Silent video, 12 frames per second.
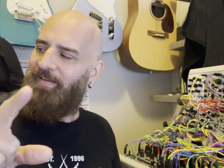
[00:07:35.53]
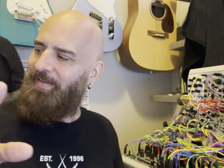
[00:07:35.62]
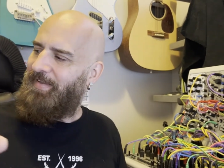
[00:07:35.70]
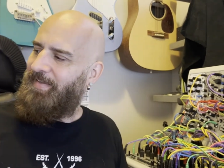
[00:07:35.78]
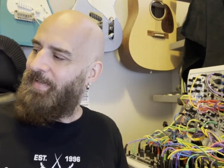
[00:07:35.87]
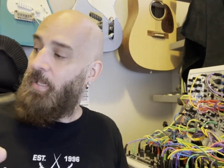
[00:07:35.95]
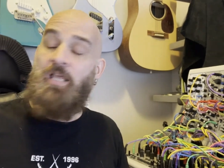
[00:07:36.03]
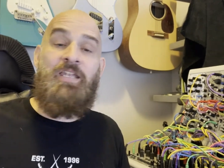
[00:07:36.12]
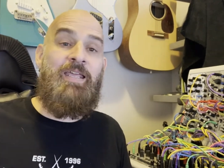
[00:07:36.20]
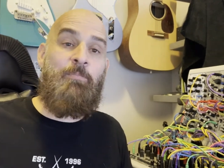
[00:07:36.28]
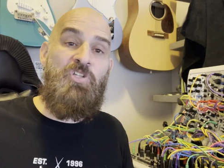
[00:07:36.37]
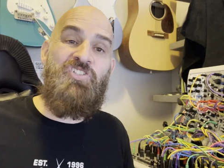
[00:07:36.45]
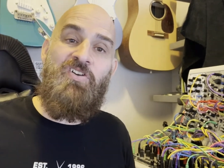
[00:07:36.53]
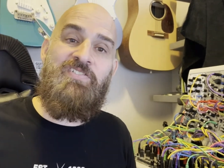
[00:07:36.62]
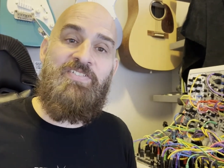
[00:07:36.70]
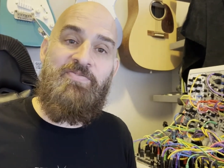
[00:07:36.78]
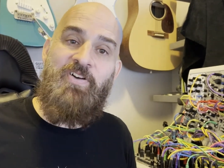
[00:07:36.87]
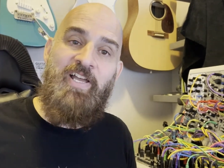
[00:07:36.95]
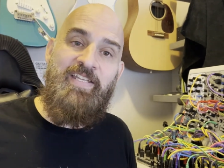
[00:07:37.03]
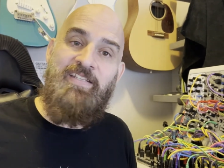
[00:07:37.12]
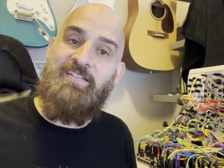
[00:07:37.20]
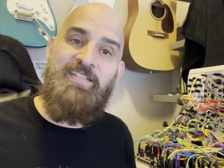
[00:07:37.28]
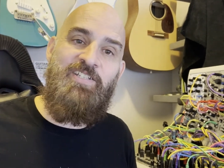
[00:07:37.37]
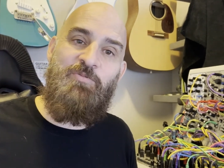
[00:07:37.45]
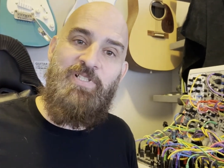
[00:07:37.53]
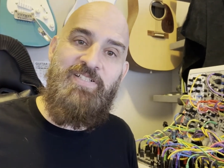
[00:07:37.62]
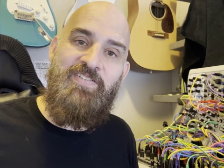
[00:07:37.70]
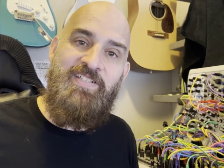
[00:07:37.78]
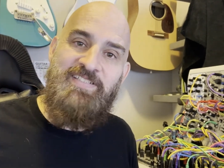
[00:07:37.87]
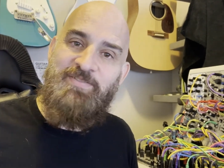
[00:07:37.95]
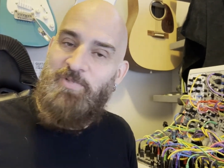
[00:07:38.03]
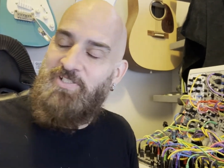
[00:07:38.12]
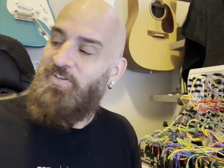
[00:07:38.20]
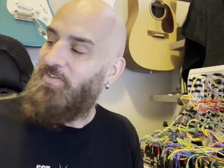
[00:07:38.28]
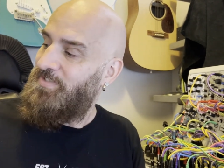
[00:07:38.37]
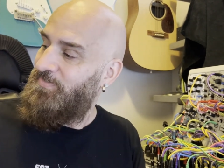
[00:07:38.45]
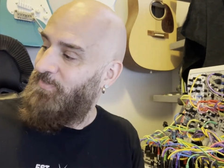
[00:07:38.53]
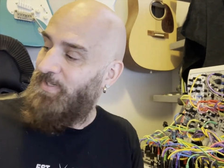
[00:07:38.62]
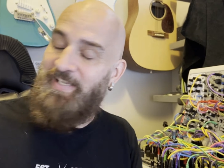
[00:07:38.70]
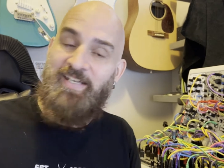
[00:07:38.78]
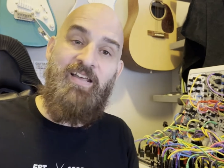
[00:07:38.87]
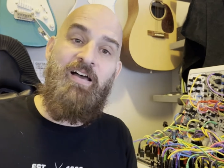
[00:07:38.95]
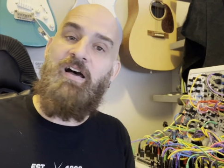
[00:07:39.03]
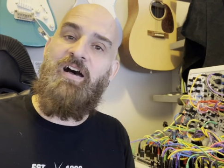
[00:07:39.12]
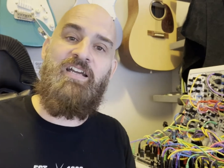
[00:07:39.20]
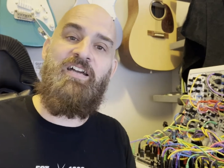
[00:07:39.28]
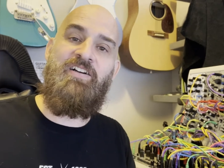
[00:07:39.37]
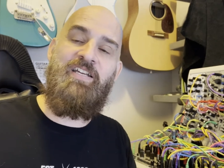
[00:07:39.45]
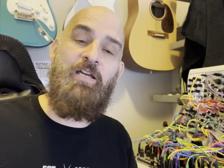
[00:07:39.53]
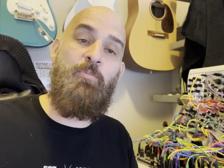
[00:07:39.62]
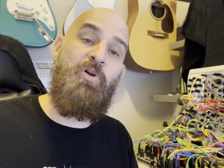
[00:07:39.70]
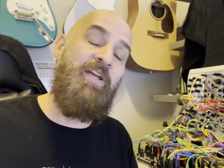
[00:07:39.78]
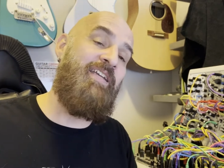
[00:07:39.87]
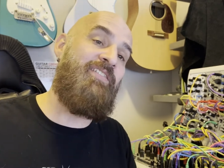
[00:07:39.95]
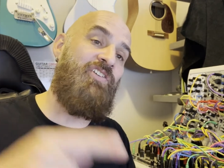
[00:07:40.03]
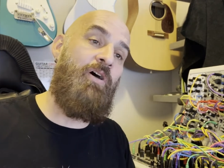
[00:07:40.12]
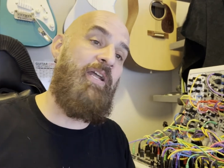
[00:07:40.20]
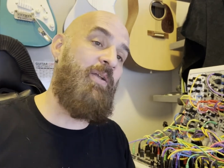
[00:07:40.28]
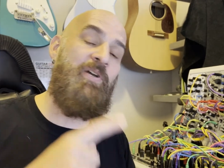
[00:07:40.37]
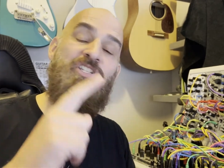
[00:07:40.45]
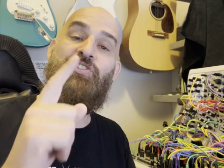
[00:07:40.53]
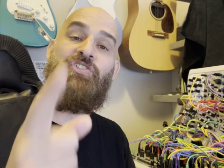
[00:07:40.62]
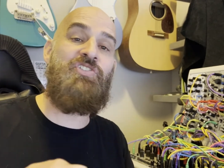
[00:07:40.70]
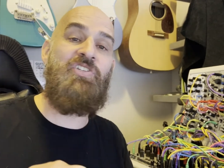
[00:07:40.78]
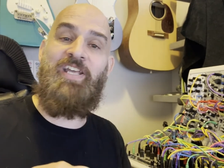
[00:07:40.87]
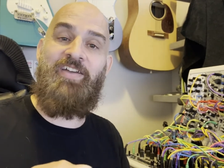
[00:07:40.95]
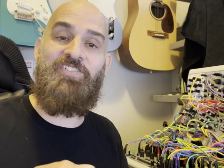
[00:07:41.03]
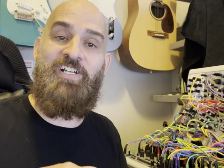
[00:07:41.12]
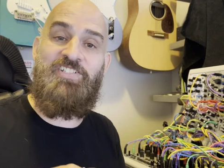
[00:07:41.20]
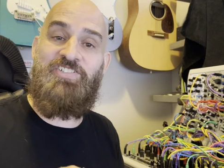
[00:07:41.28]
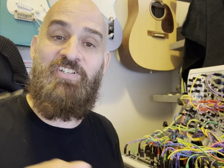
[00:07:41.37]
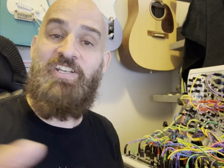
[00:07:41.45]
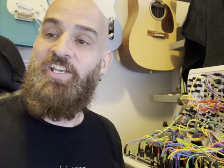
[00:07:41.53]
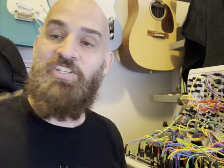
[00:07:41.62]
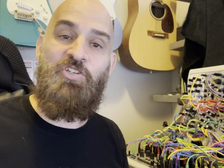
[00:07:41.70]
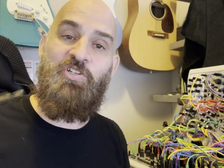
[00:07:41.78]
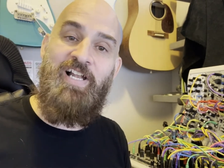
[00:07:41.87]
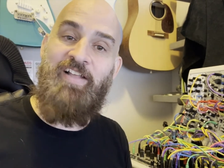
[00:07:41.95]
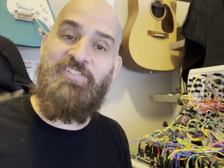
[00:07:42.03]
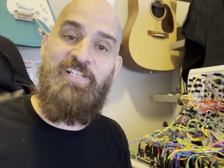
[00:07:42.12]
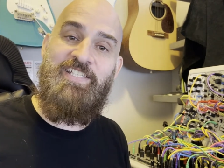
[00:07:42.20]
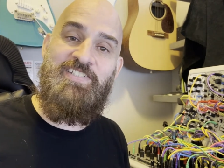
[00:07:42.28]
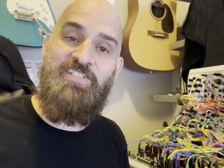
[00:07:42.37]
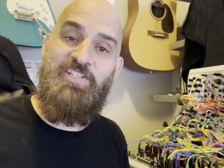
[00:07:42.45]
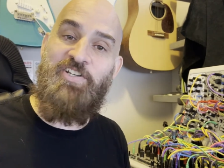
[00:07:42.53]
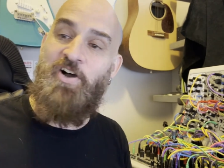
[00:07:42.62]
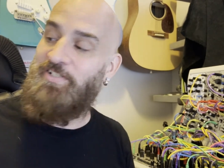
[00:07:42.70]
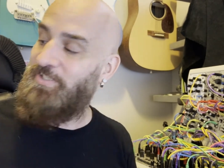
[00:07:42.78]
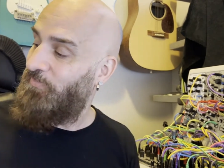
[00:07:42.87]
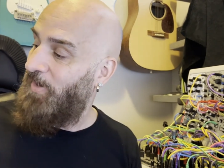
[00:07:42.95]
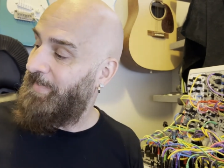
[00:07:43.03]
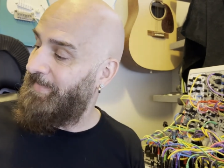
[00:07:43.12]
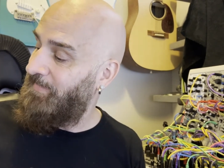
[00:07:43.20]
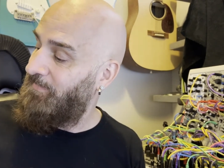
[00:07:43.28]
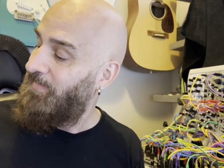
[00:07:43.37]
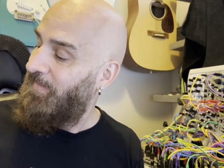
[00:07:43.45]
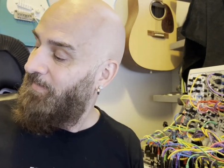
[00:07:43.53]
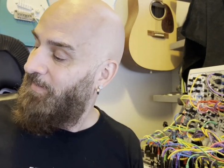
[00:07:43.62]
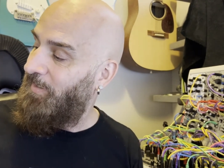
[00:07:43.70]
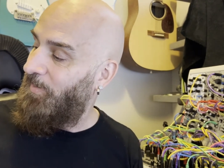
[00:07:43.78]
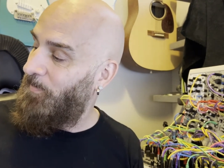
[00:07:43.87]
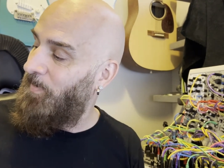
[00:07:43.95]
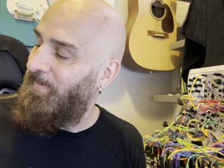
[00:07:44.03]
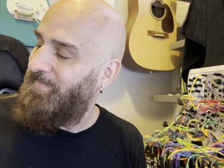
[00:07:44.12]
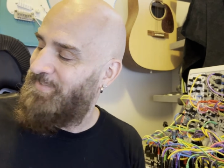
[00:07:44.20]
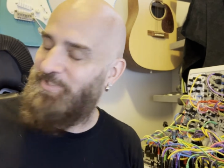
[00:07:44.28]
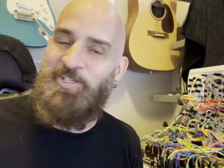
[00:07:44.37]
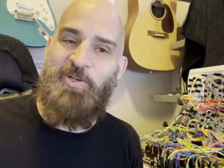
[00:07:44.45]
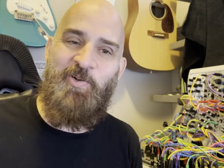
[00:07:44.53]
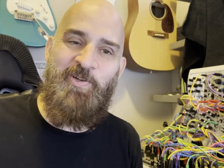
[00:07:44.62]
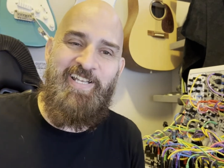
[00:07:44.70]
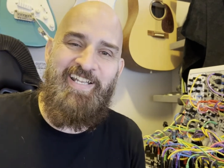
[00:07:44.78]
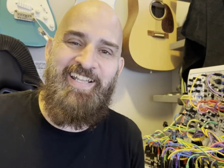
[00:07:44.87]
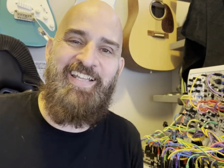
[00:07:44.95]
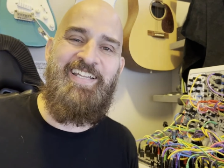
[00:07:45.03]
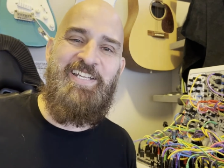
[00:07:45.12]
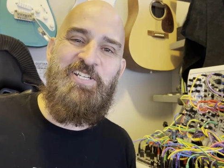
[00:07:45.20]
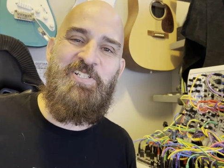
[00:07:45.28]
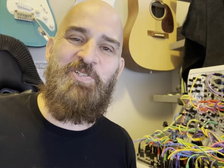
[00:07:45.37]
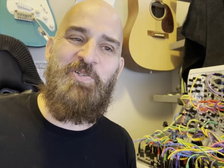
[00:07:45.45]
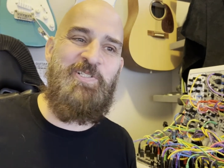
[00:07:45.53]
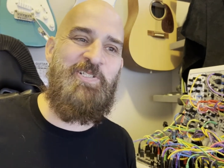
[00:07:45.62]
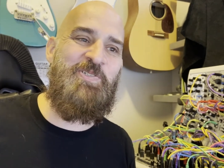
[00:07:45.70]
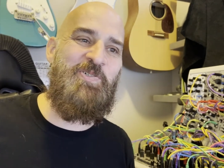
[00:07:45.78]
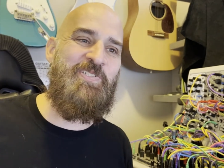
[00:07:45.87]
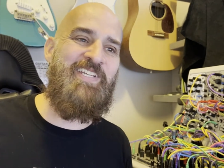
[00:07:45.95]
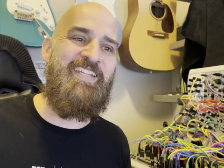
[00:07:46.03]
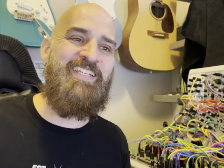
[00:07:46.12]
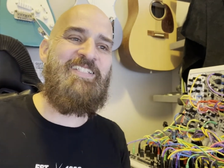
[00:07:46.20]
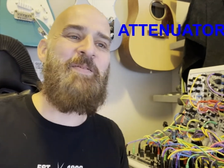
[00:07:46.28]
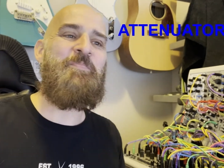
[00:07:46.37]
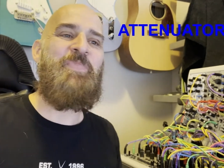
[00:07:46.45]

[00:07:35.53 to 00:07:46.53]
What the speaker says: My dogs are fighting. Can you believe this? My dogs are fighting. I can't get a break. So anyway, you're just gonna have to listen. You're gonna have to listen to dogs fighting during the course of this.